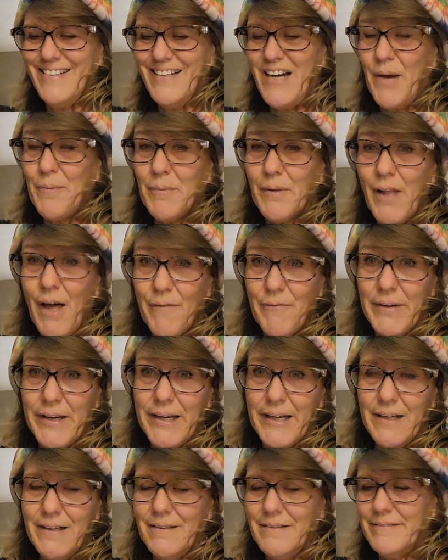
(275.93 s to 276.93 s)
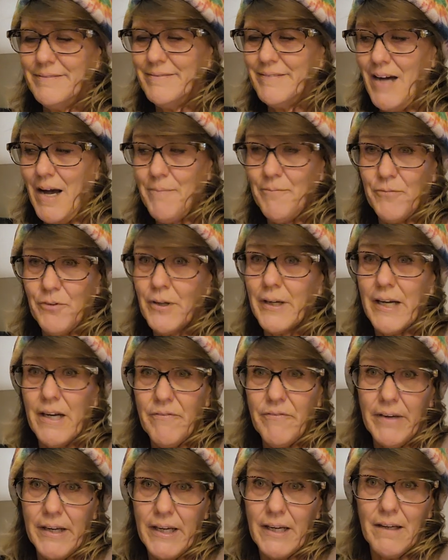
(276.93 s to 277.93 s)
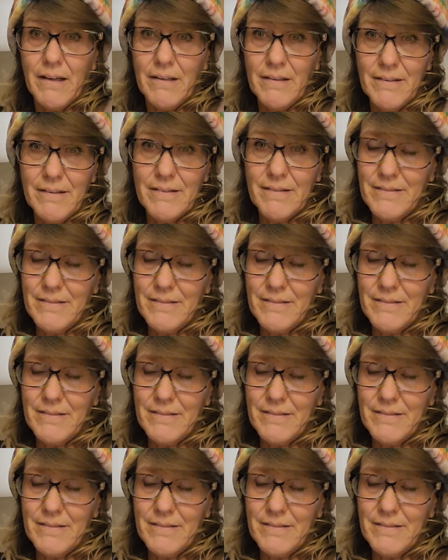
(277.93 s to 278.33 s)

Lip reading: I'm loving. I'm forgiving.